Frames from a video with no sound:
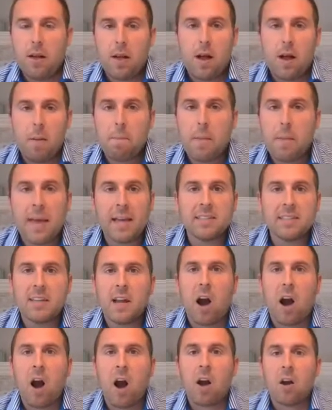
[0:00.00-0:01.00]

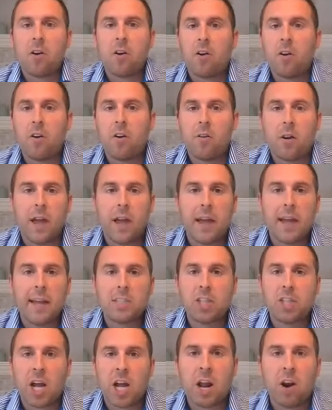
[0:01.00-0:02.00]
amazing conqueror, okay,
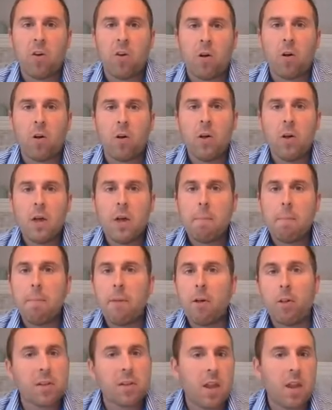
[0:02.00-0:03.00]
general,
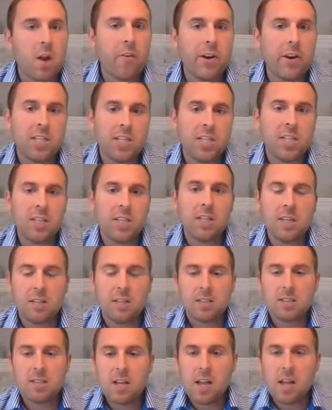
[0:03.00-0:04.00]
military
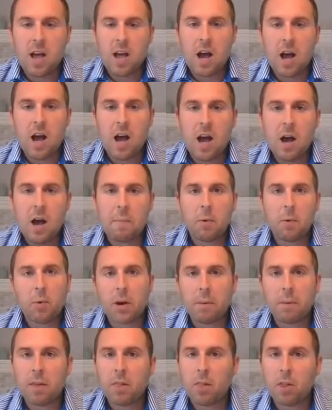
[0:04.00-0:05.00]
genius, and we're going
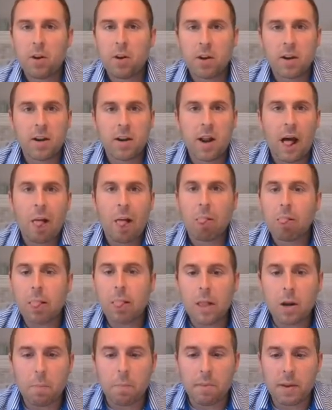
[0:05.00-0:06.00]
to be learning a
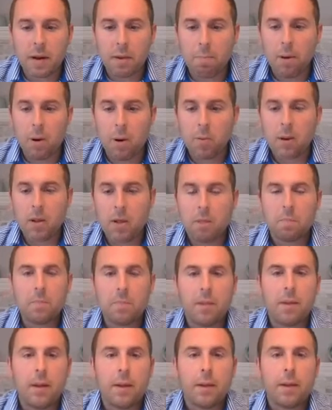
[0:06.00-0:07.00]
little bit about him
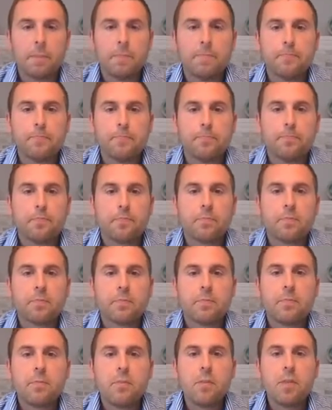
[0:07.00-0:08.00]
today.
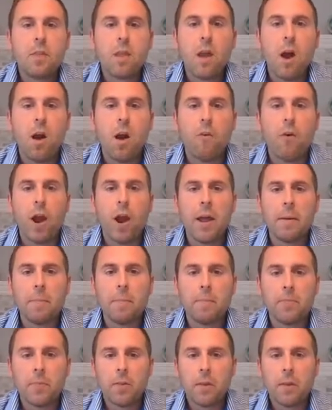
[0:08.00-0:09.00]
All
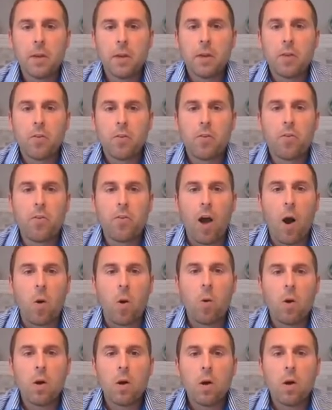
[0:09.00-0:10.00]
right,
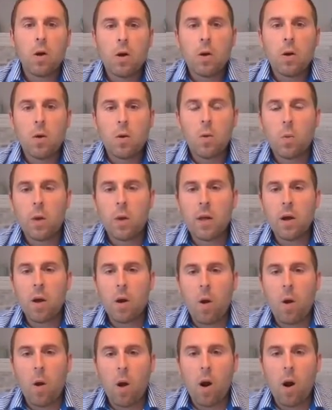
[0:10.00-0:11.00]
so we
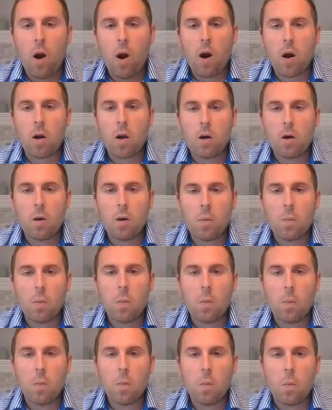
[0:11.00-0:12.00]
are
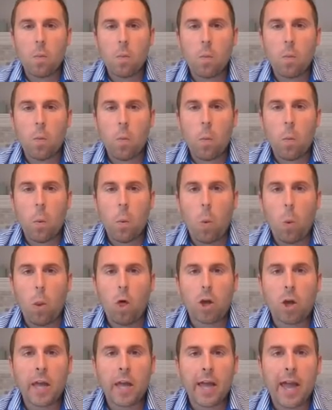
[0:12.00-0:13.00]

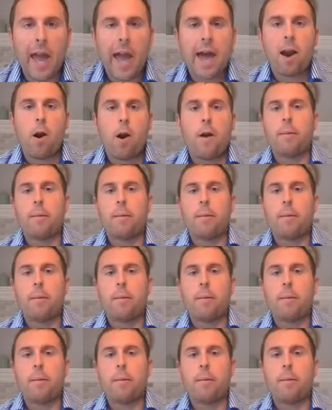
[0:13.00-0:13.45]
looking at our